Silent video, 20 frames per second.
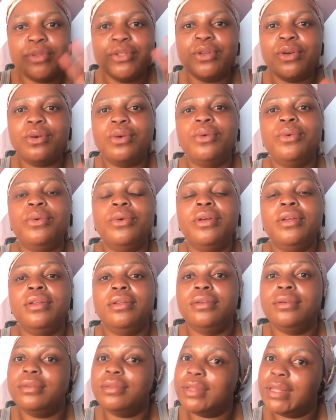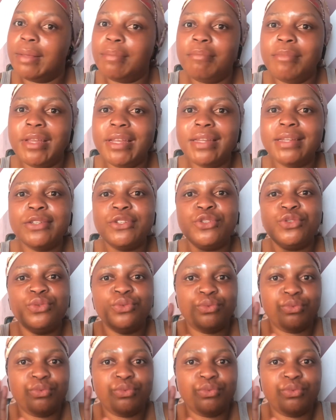So the minute